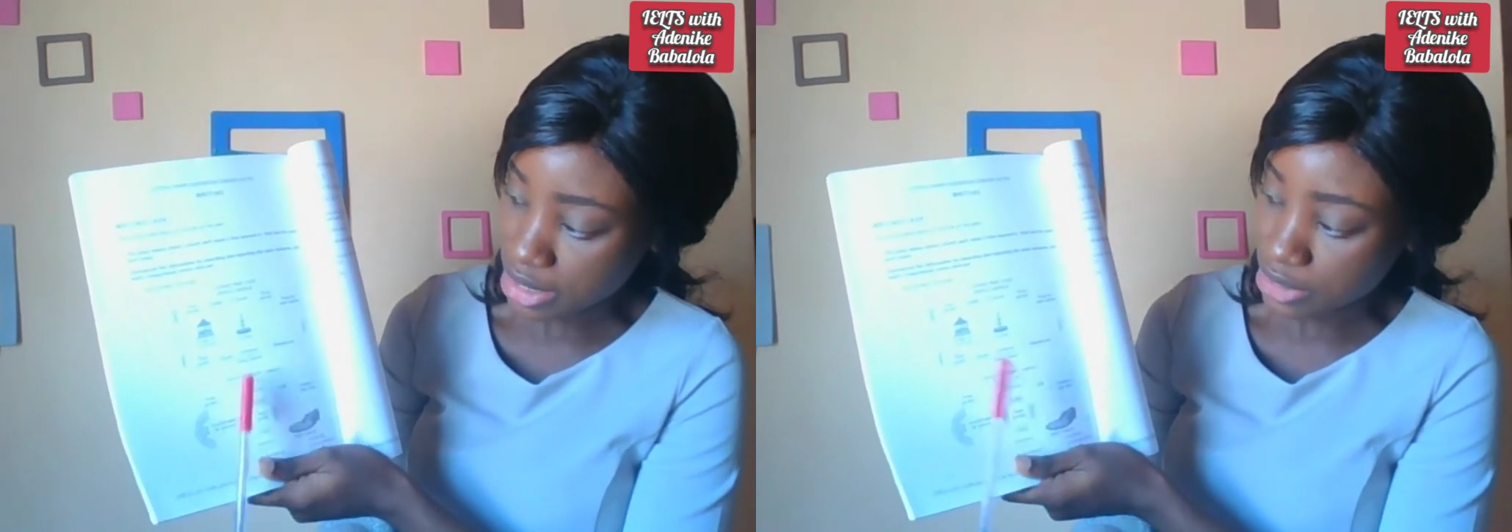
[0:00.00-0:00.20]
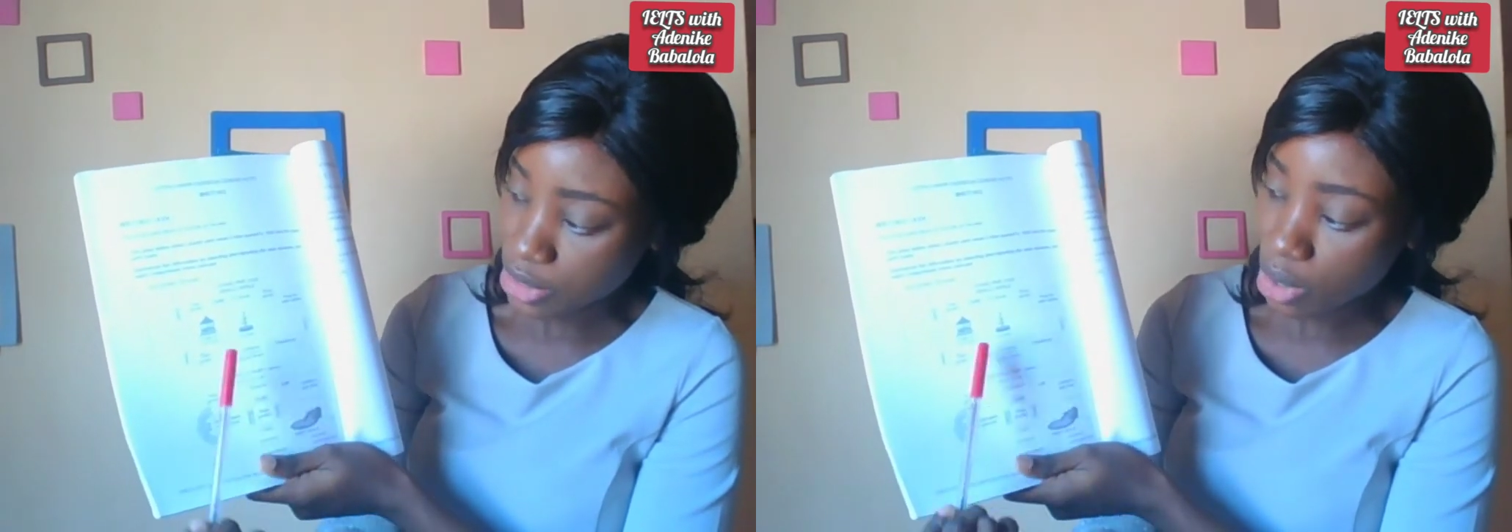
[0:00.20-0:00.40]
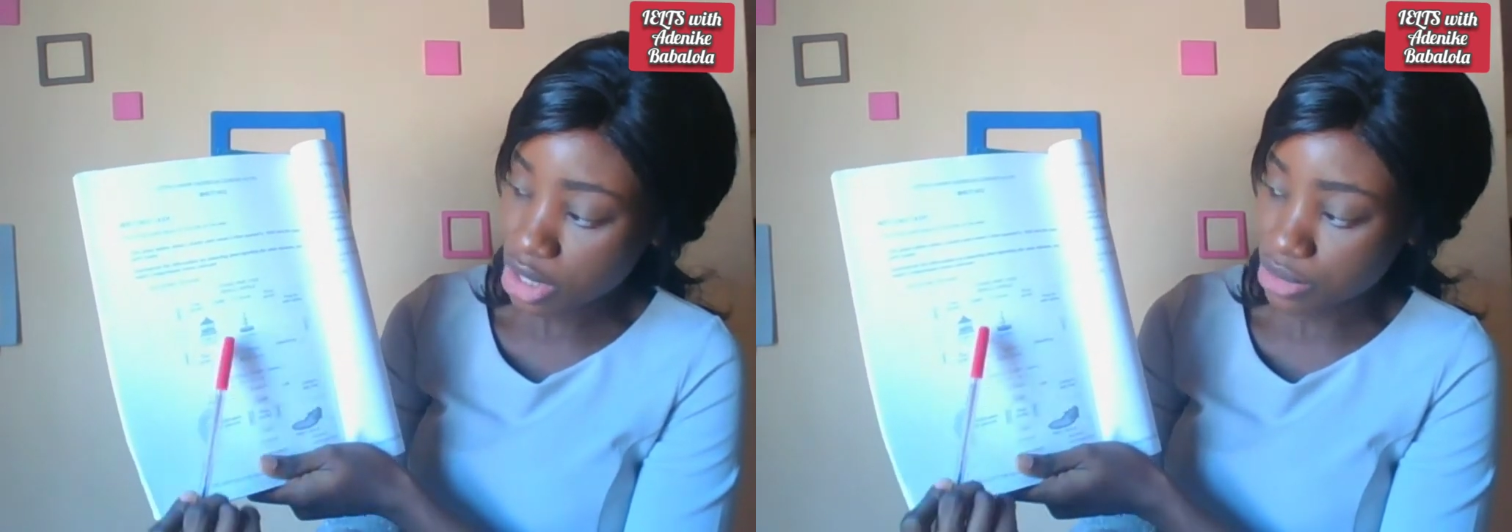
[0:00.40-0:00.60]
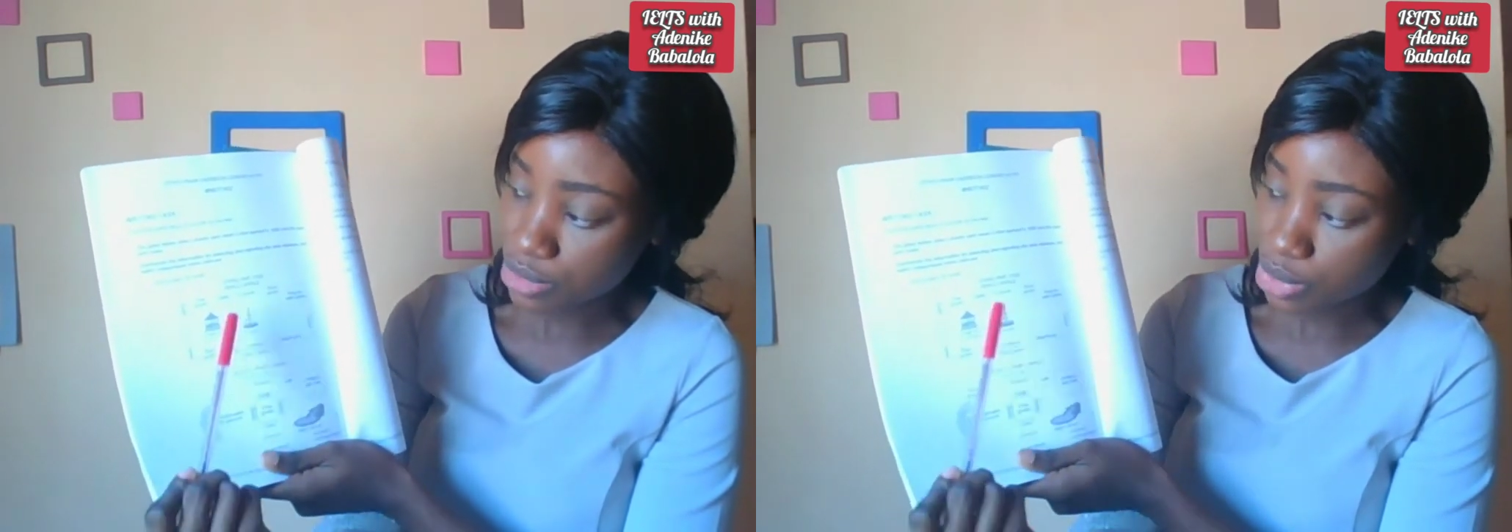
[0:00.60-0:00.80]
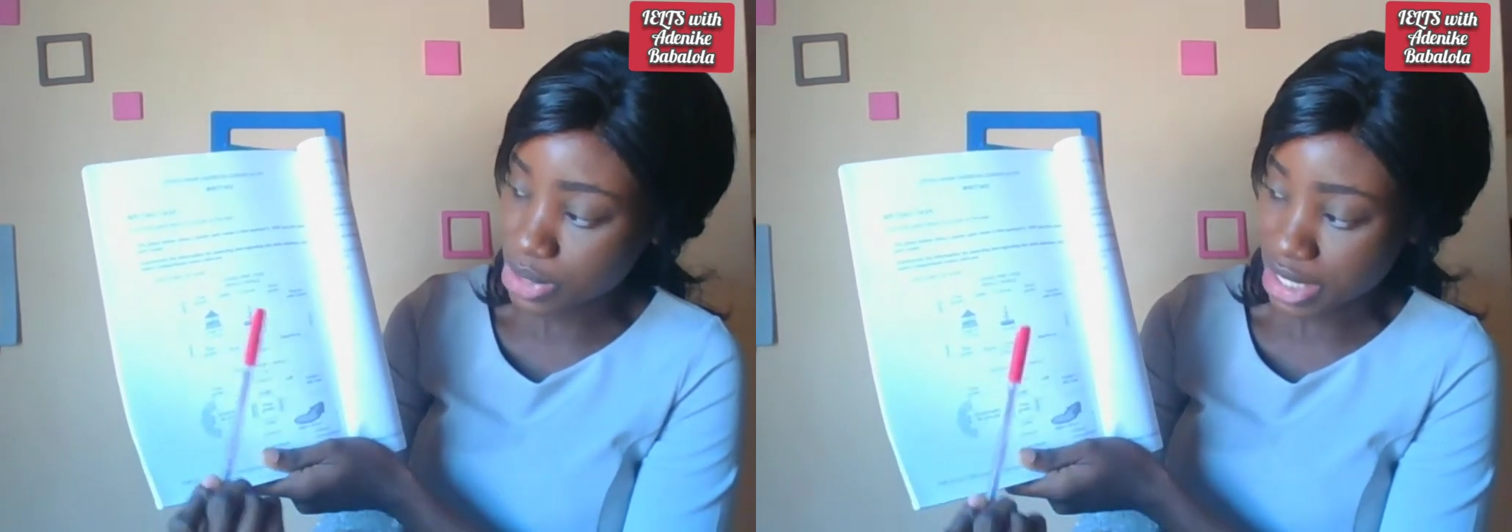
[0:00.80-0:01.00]
is all the
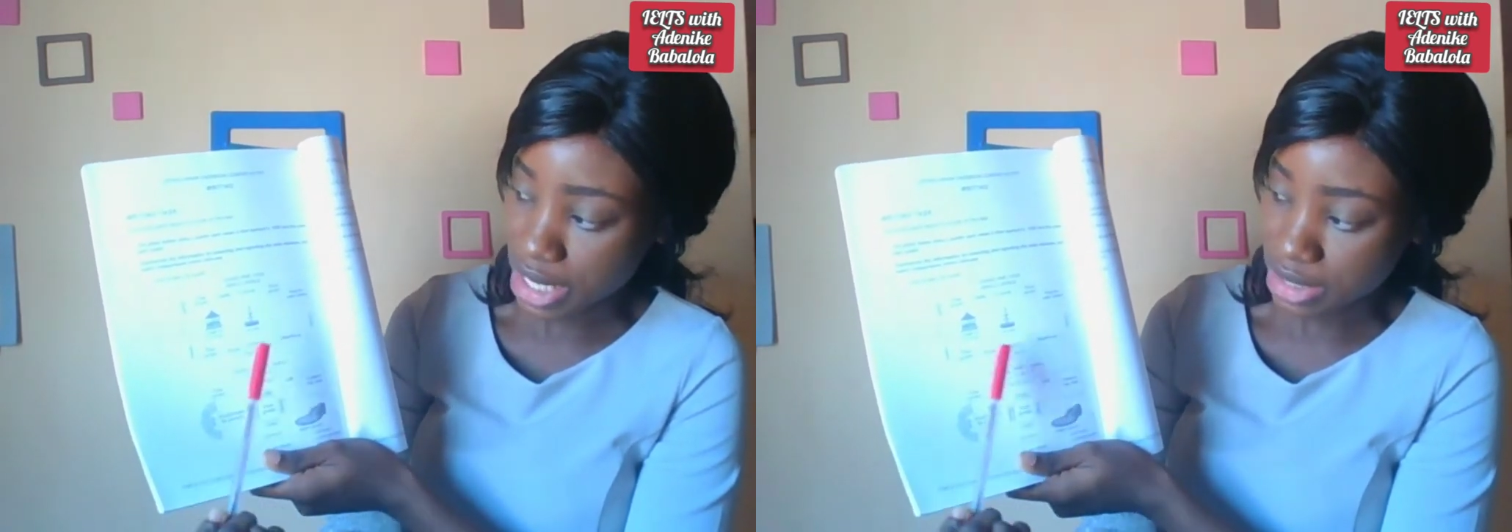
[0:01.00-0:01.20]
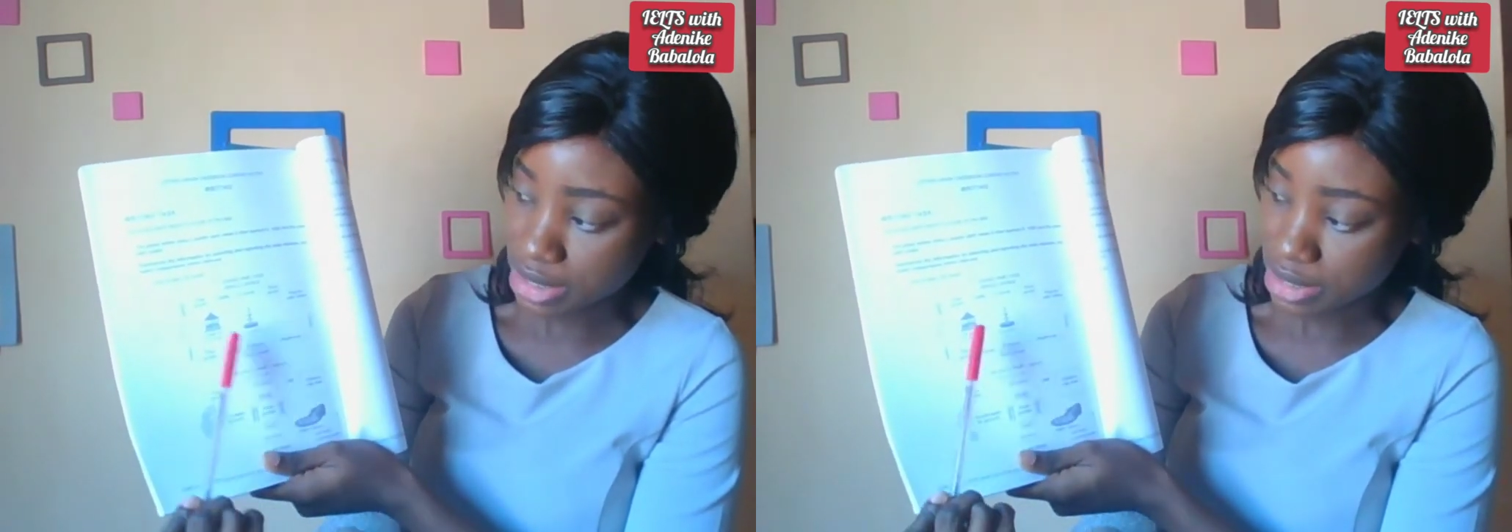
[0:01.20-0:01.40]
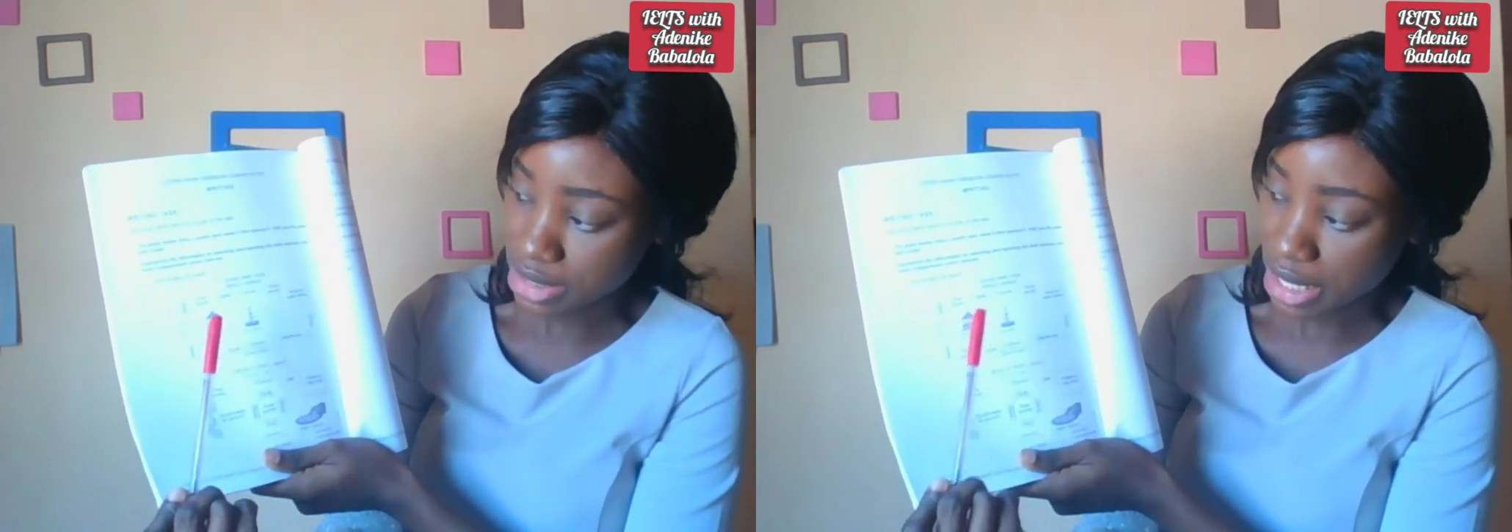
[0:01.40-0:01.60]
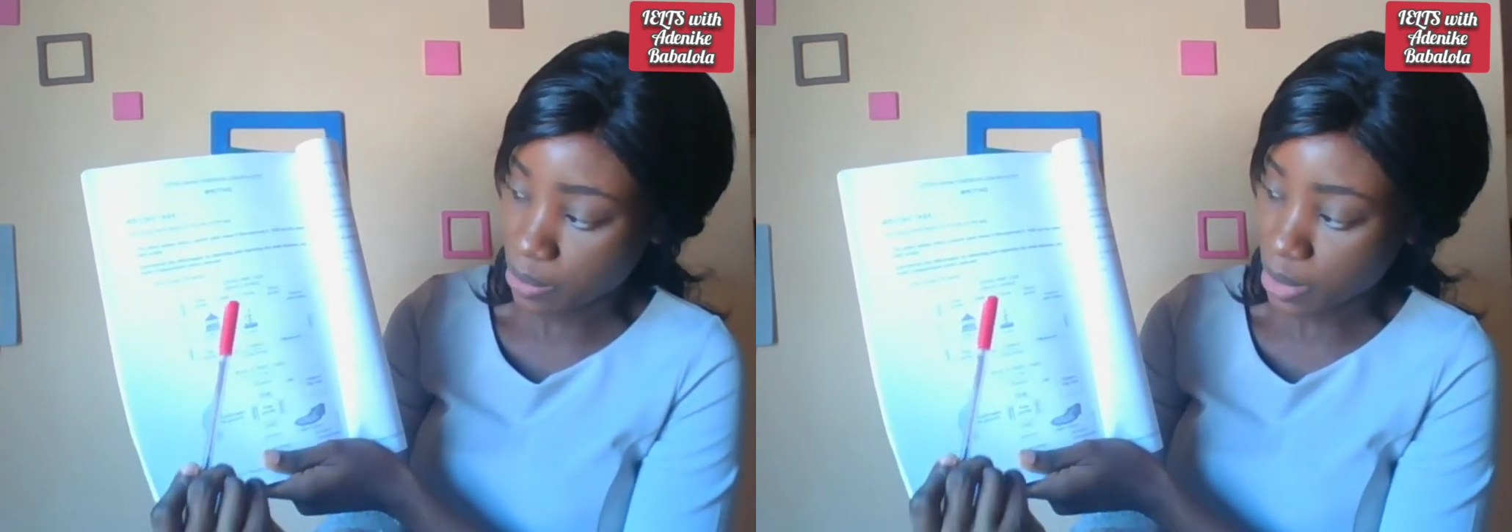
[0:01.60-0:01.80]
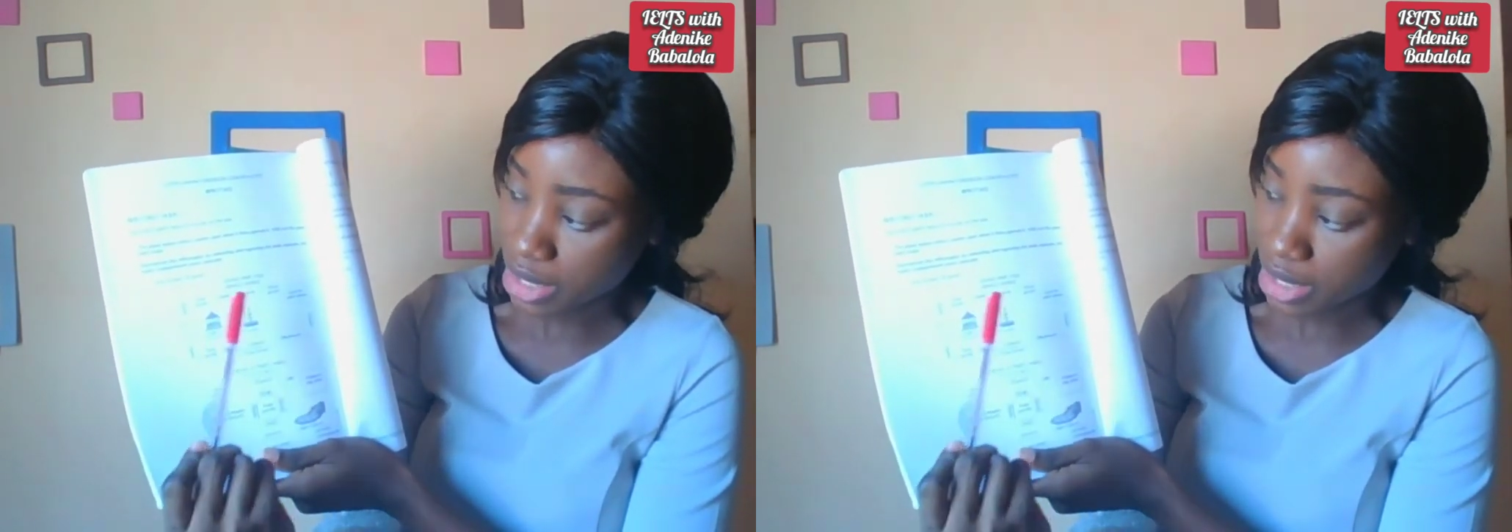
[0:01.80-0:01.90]
rose gardens that were